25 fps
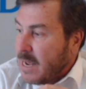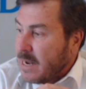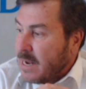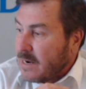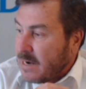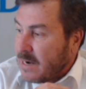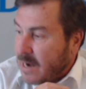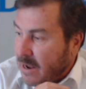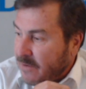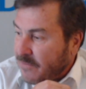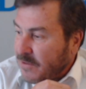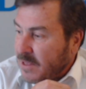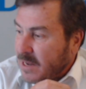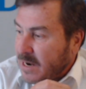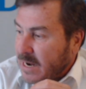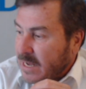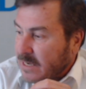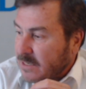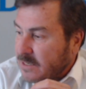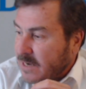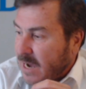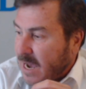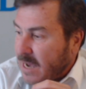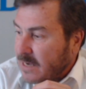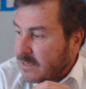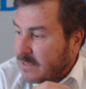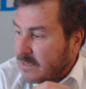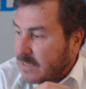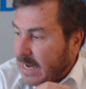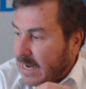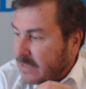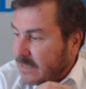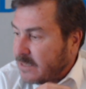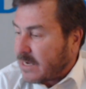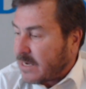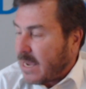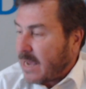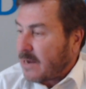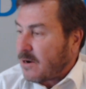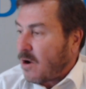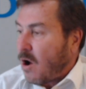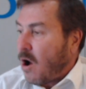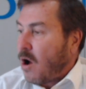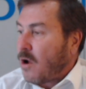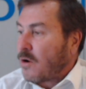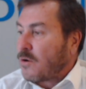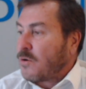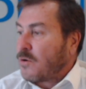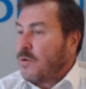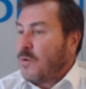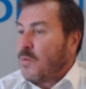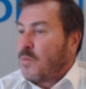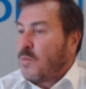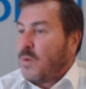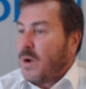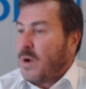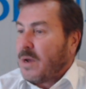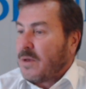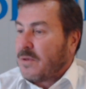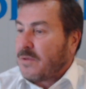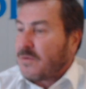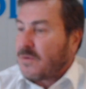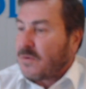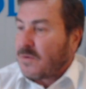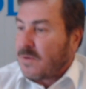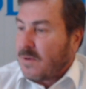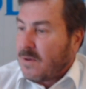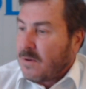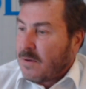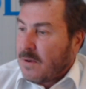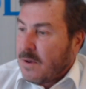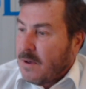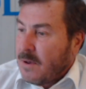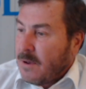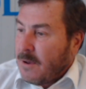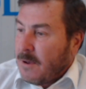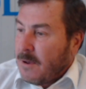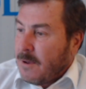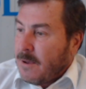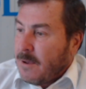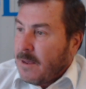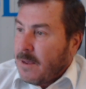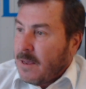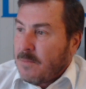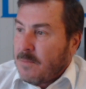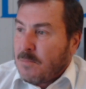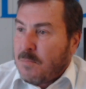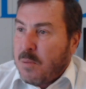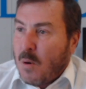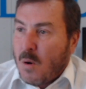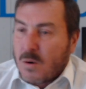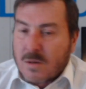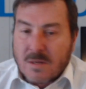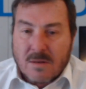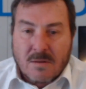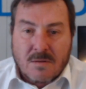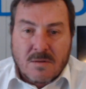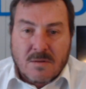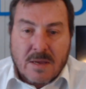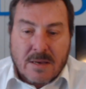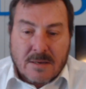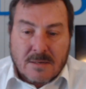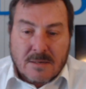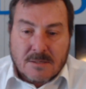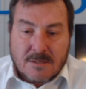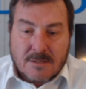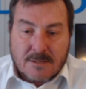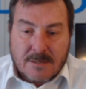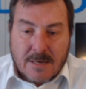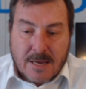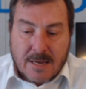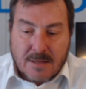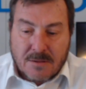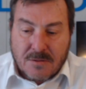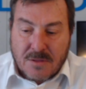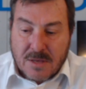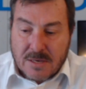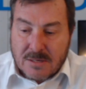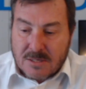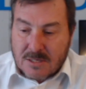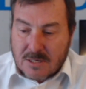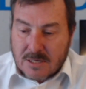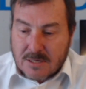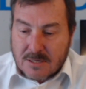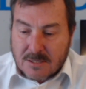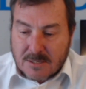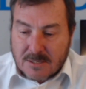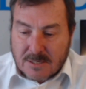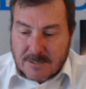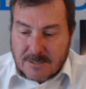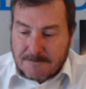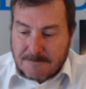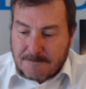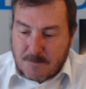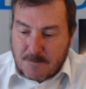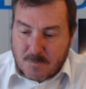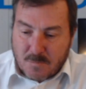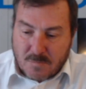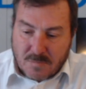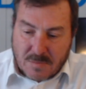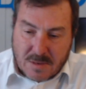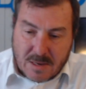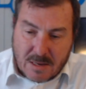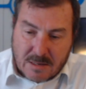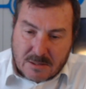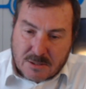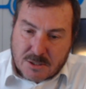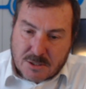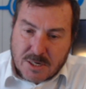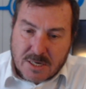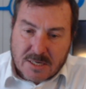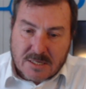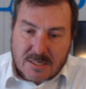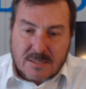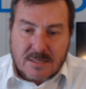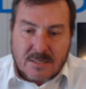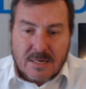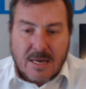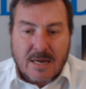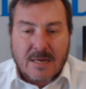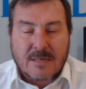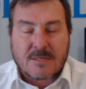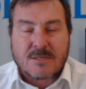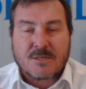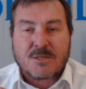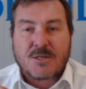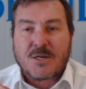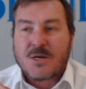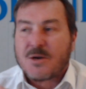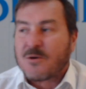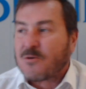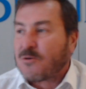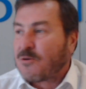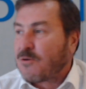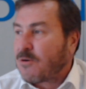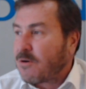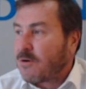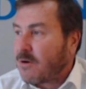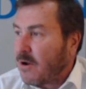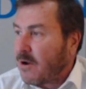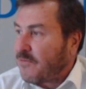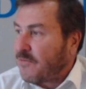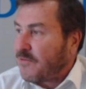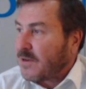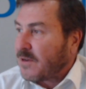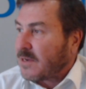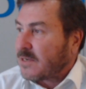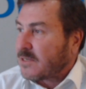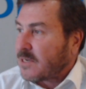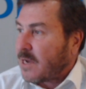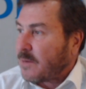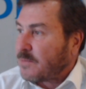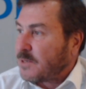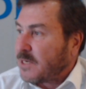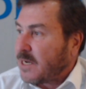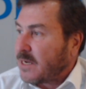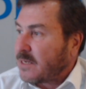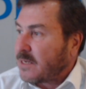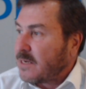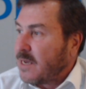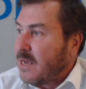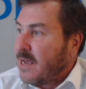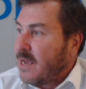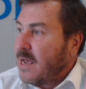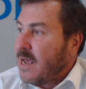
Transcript: Nevertheless, guys, let's get on with important things. And this is just a terrific subject.